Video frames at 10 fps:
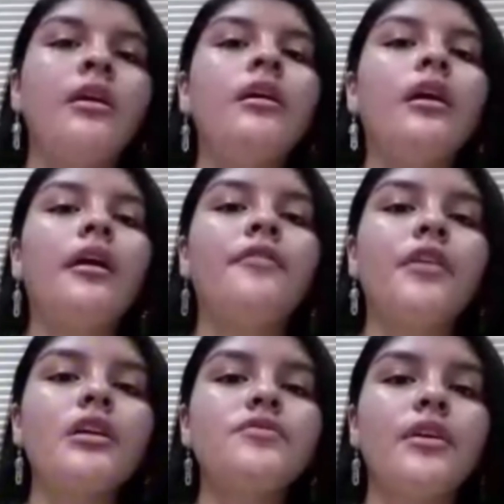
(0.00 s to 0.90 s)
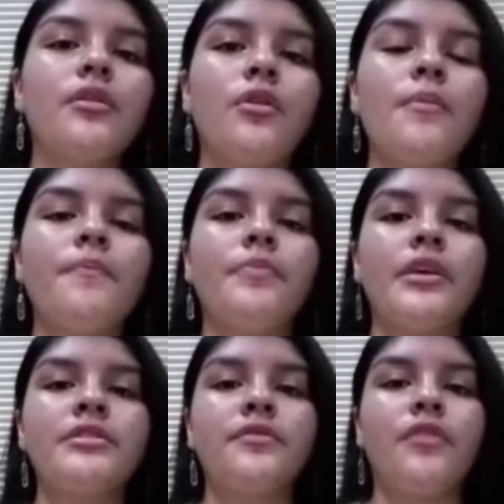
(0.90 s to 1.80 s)
A phosphate group
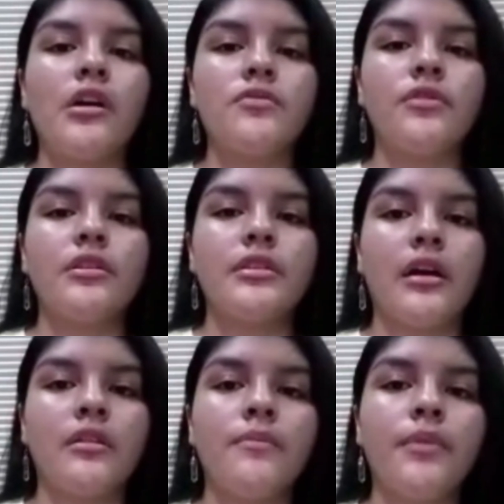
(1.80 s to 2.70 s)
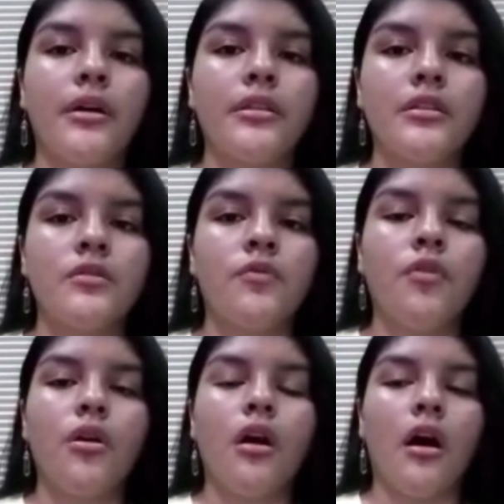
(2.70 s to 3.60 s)
is a phosphorus atom bonded to
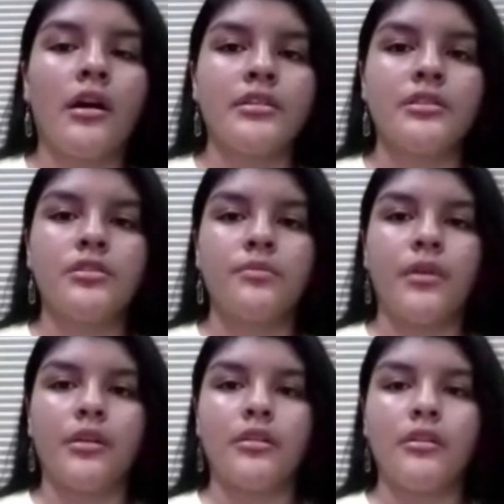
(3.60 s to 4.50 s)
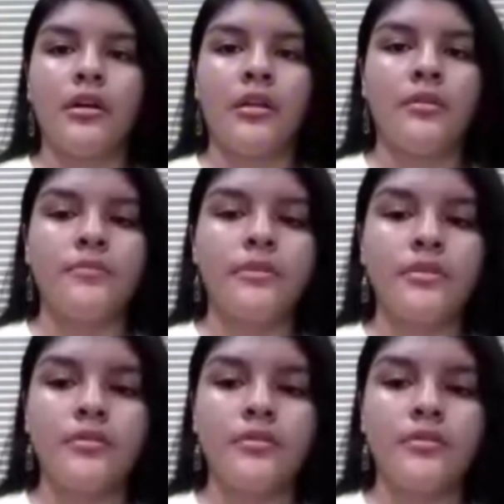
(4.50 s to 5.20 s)
4 oxygen atoms.